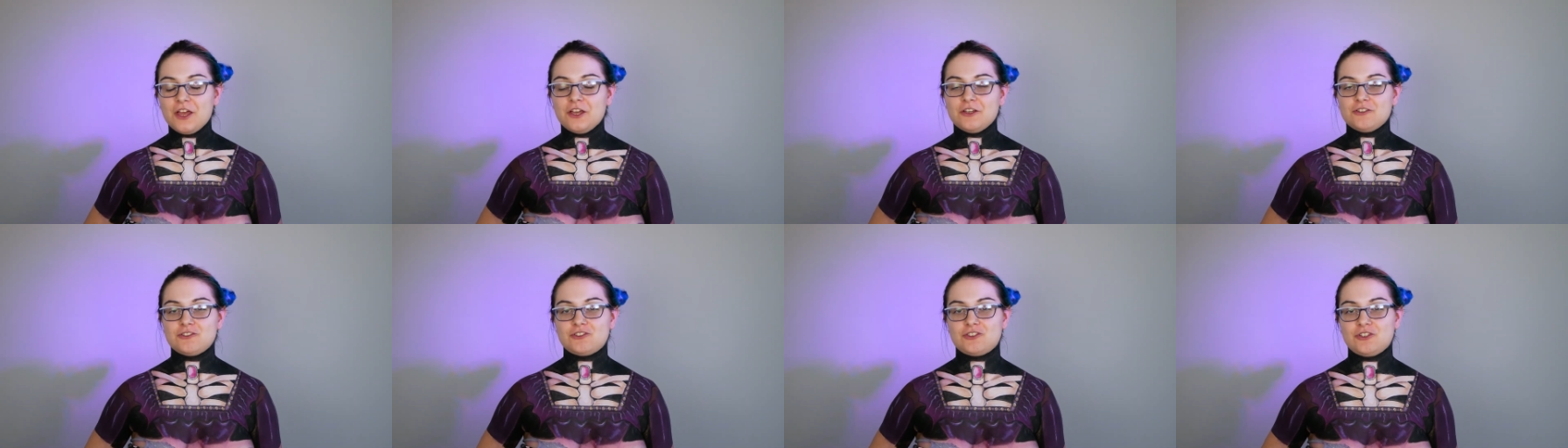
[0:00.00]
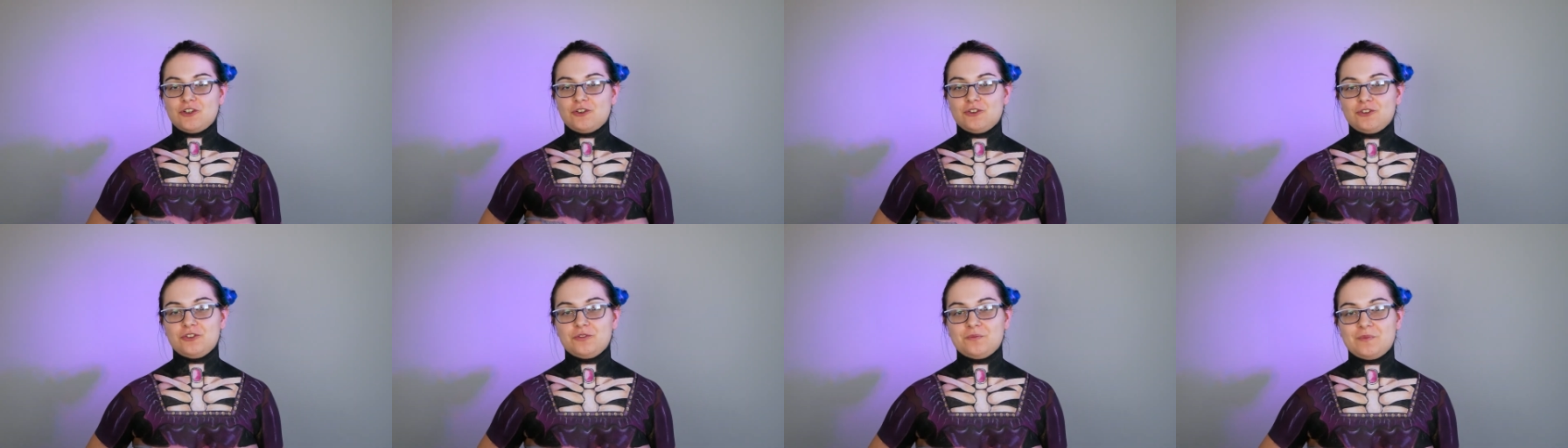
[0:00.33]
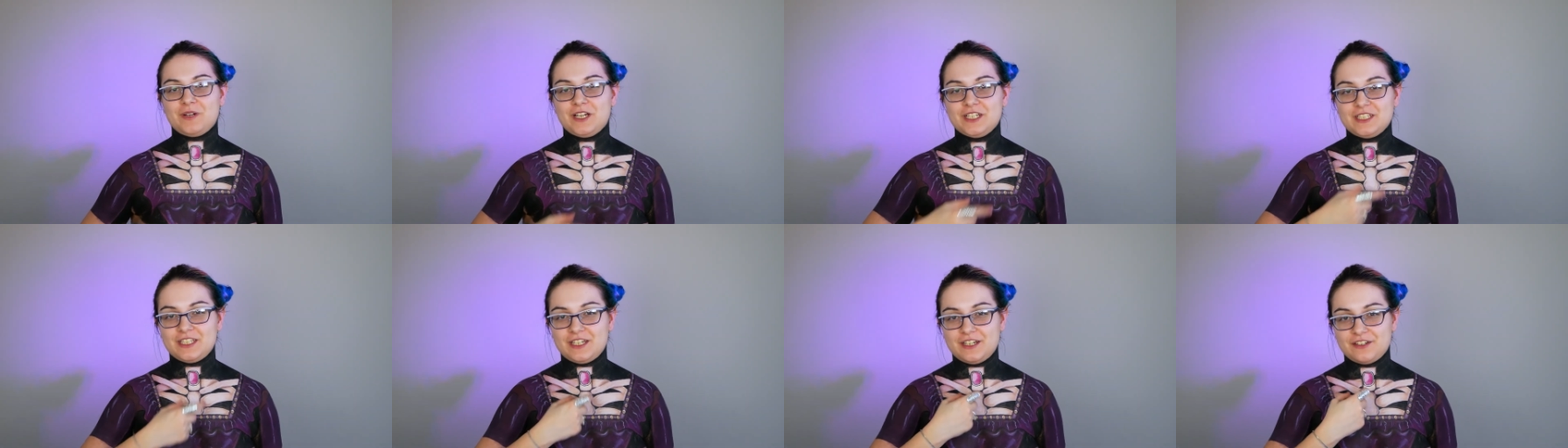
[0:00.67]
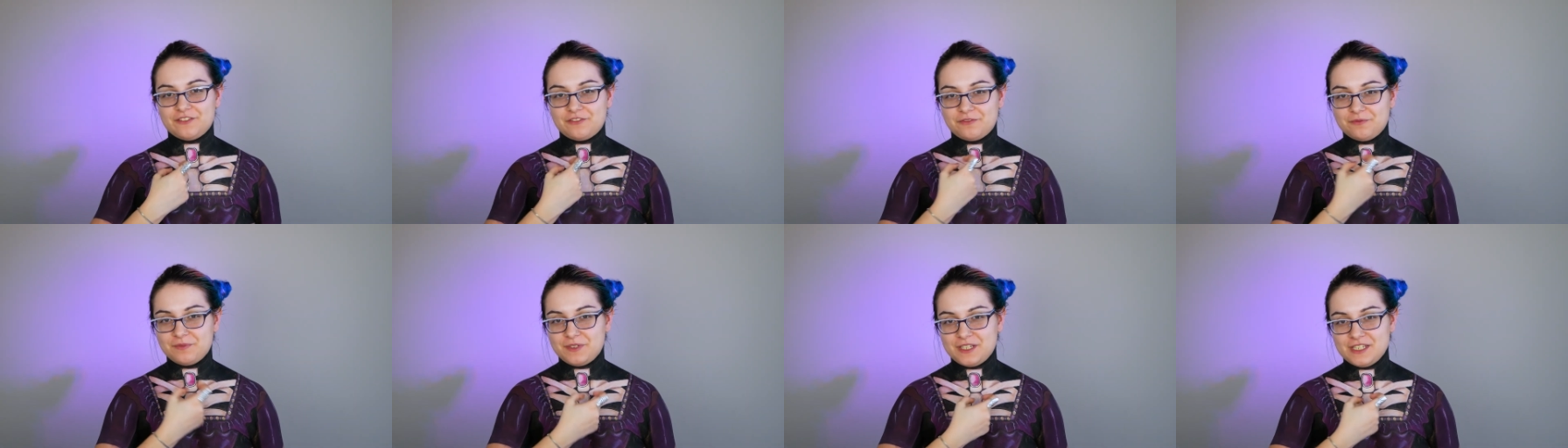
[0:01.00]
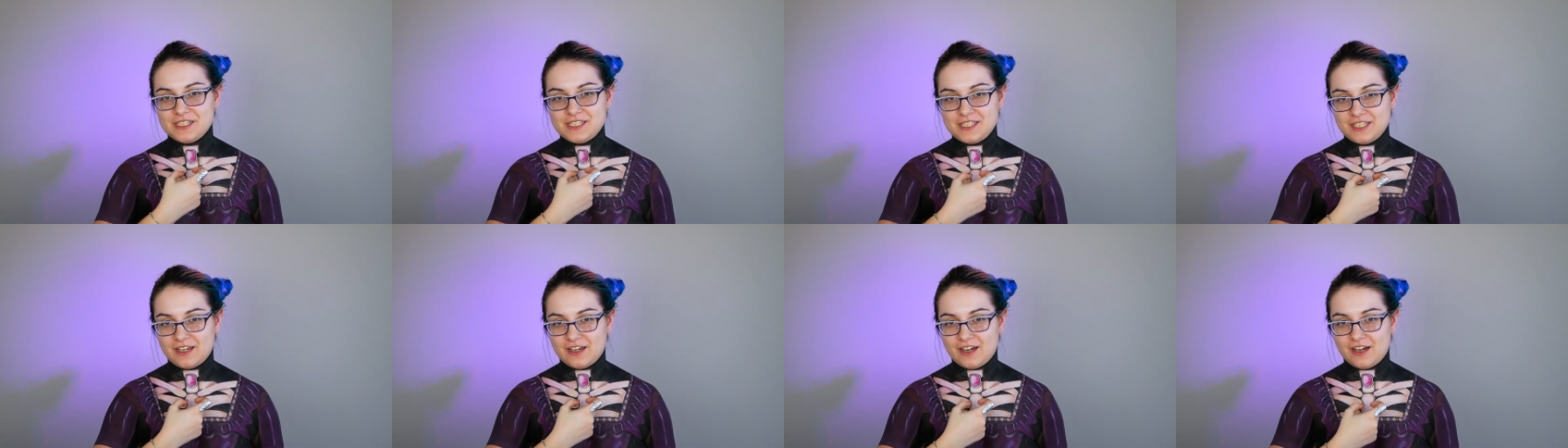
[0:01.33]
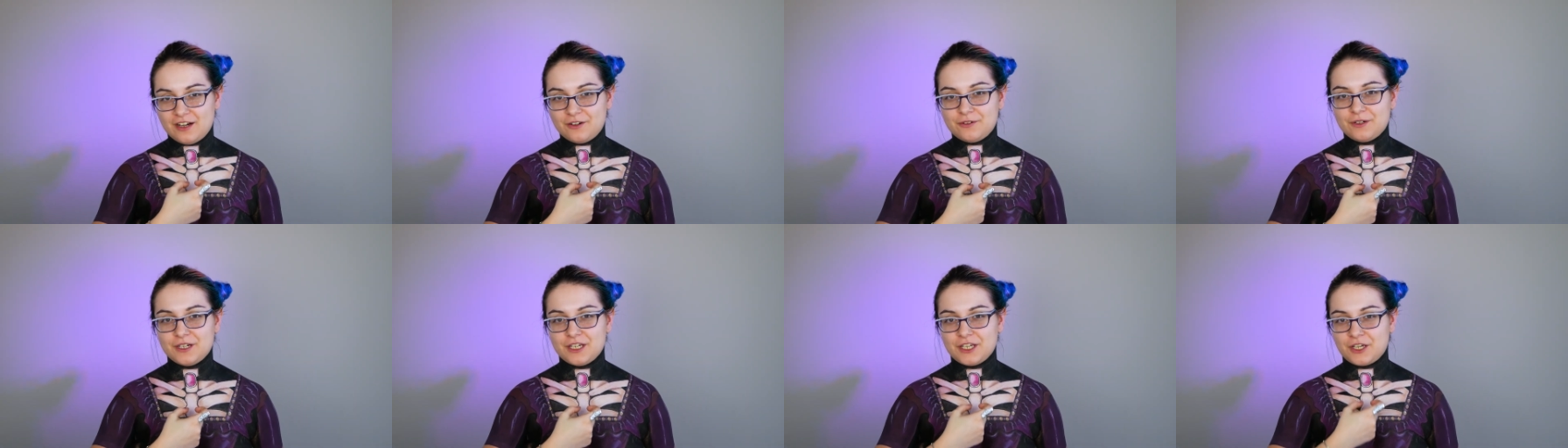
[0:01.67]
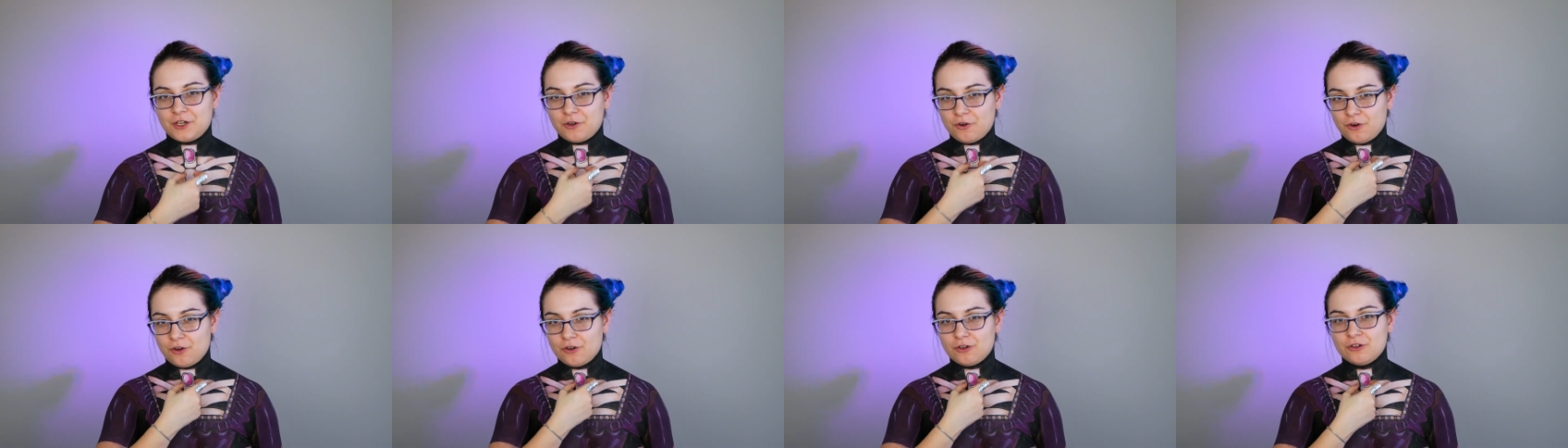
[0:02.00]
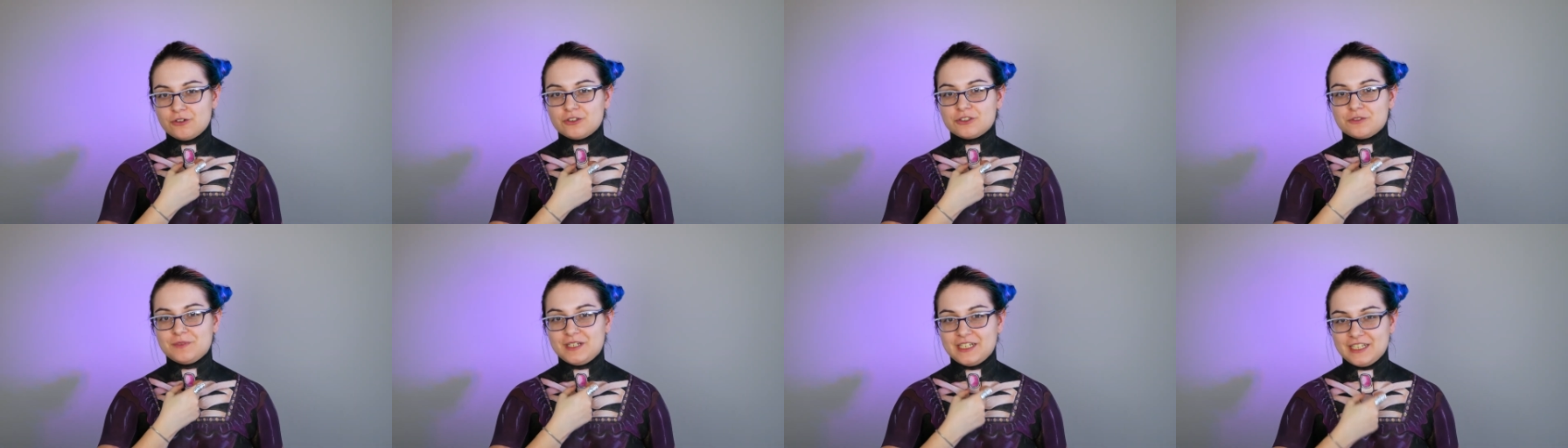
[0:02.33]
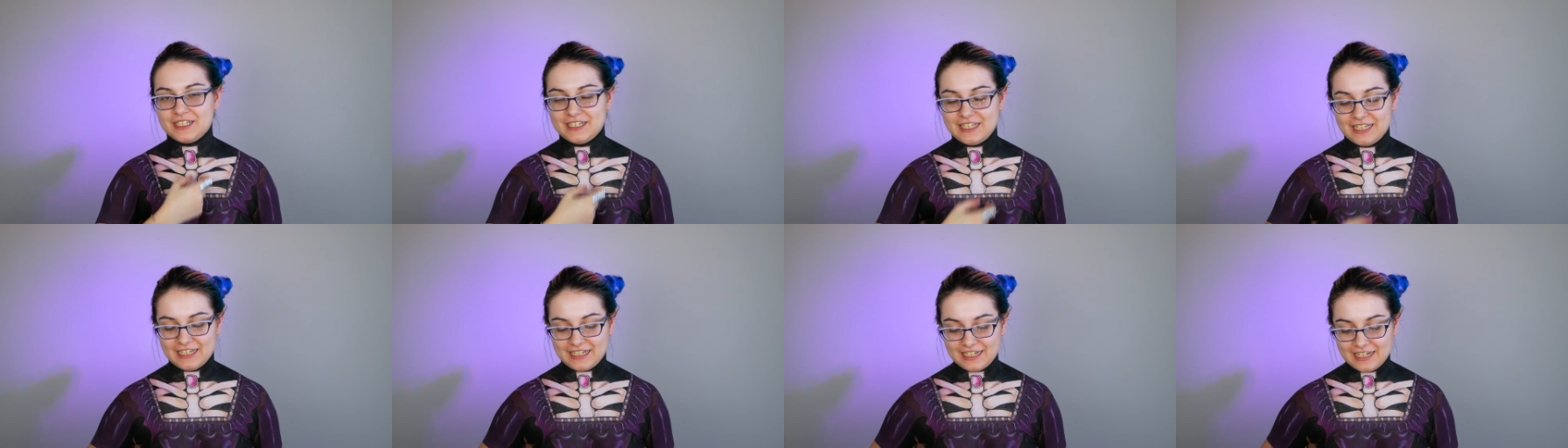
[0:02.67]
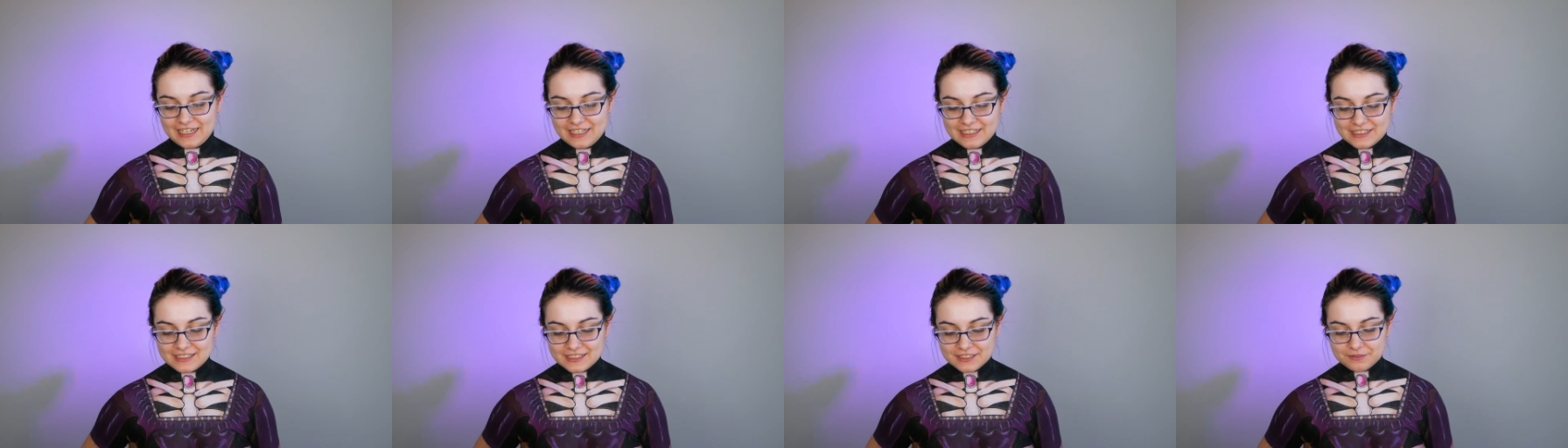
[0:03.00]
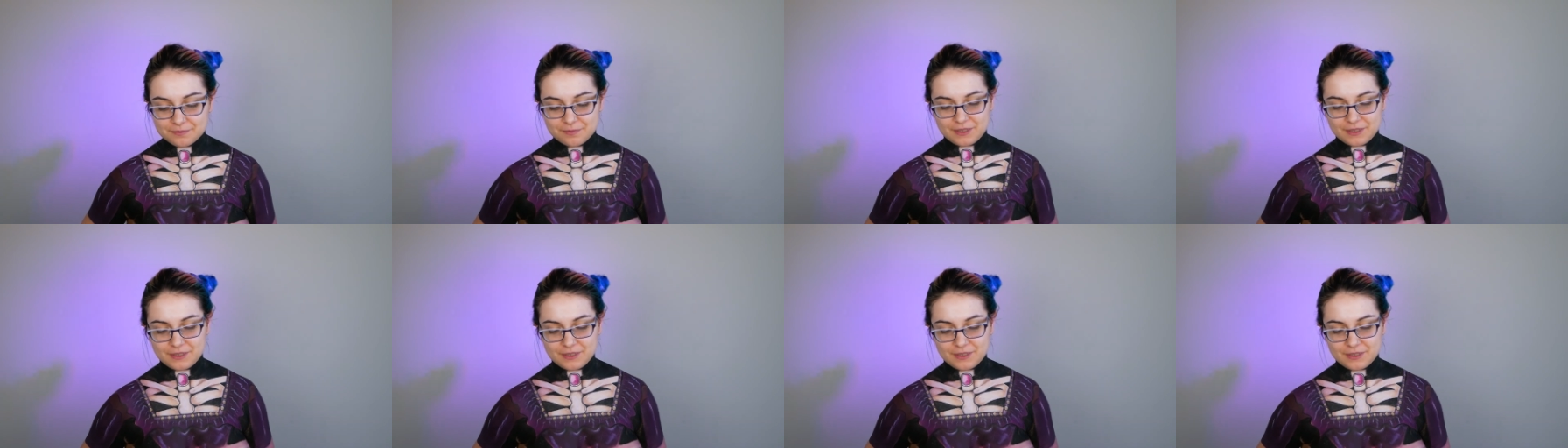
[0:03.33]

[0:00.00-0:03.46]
so you might have missed how I colored my necklace,